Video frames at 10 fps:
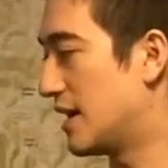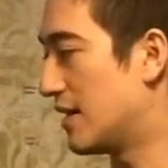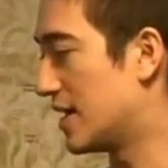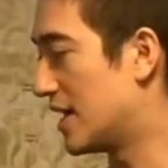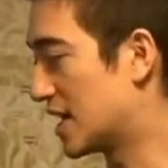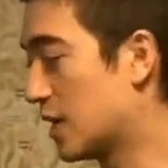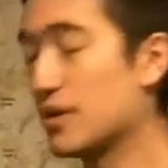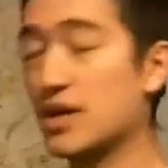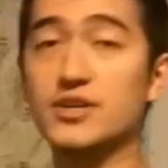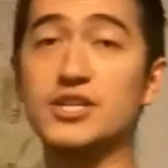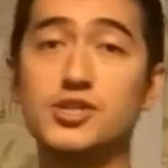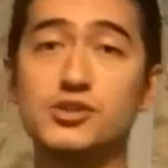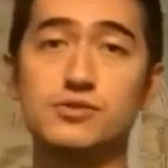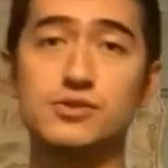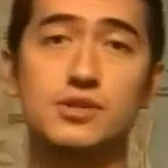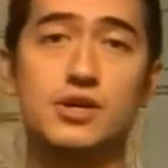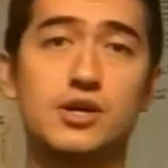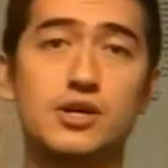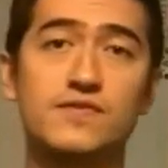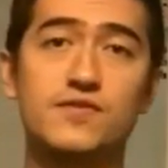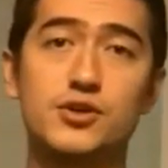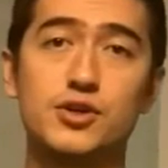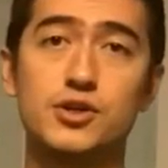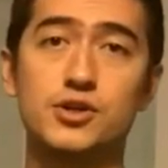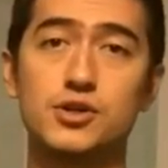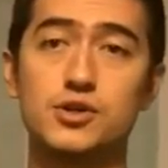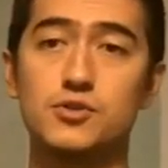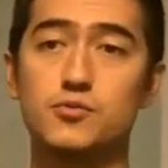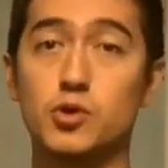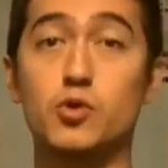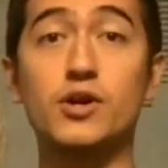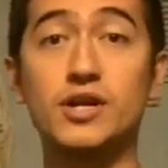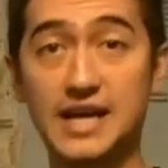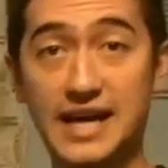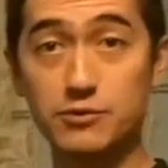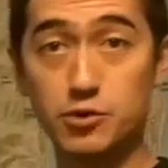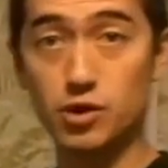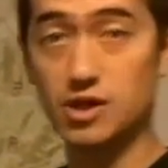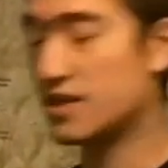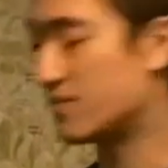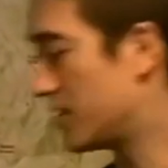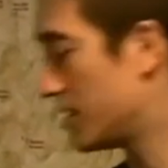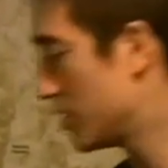Now, a couple other issues. If you're recording, I record a lot of